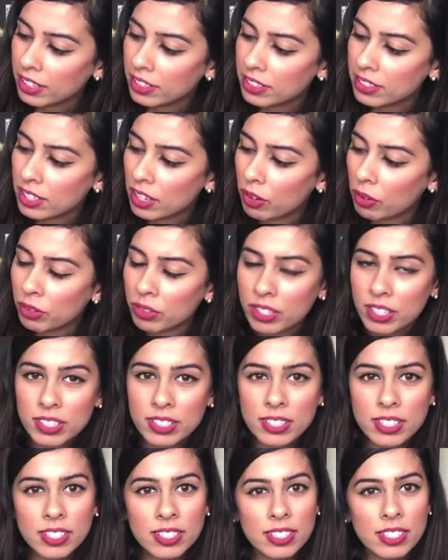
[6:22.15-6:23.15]
So
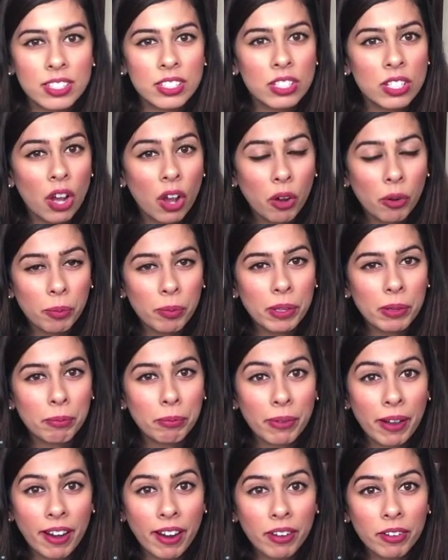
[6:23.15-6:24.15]
it's a
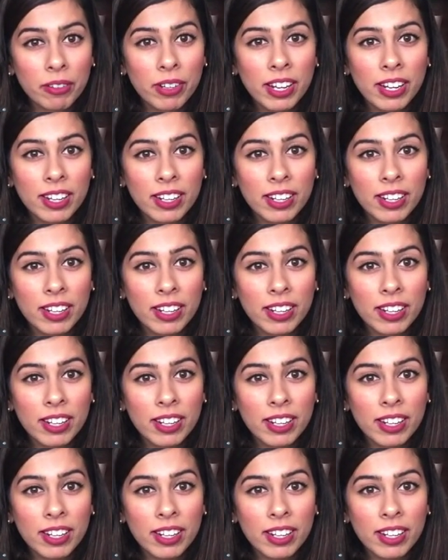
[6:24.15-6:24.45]
taupey brown,